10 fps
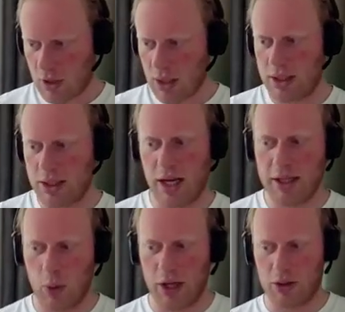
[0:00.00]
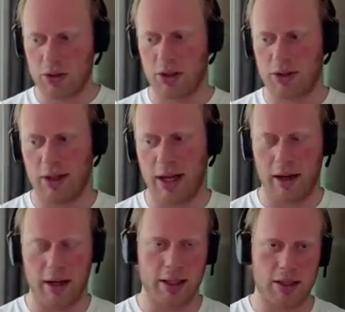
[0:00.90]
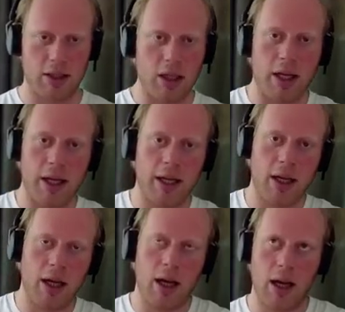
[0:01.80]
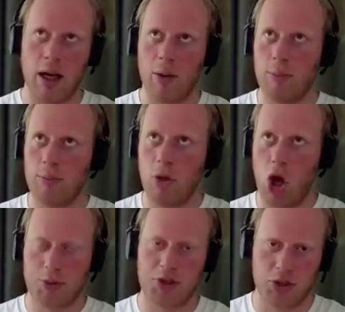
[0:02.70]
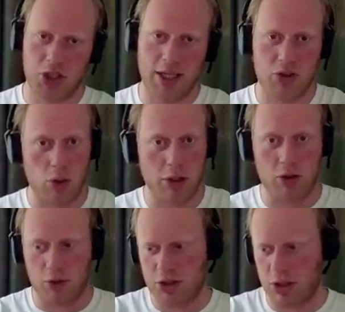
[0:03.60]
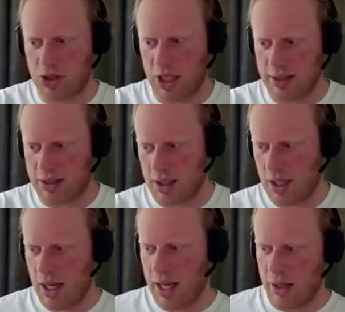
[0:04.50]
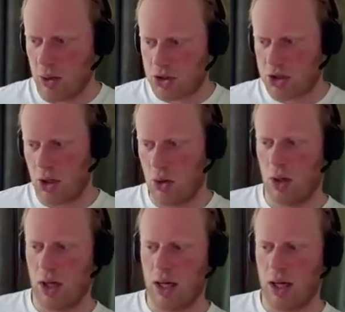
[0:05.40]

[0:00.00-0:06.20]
Decide whether or not there is a upsell chance or a cross-sell chance, and also